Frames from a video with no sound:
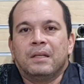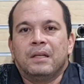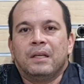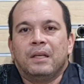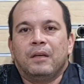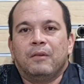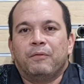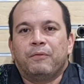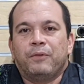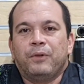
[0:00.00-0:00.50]

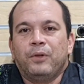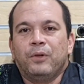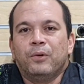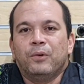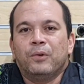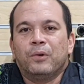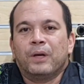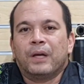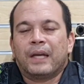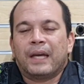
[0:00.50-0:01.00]
if
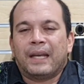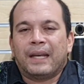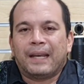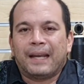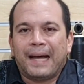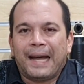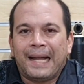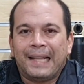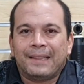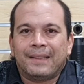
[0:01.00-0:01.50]
you
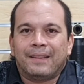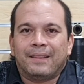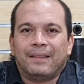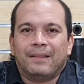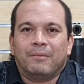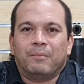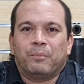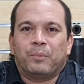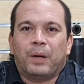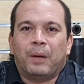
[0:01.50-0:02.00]
cannot
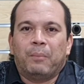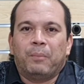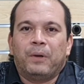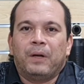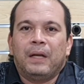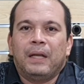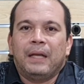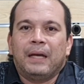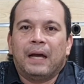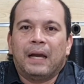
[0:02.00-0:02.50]

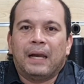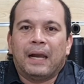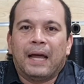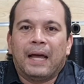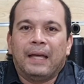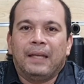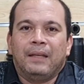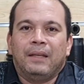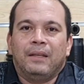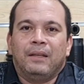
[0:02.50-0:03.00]
properly
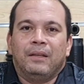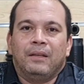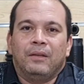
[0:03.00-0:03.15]
align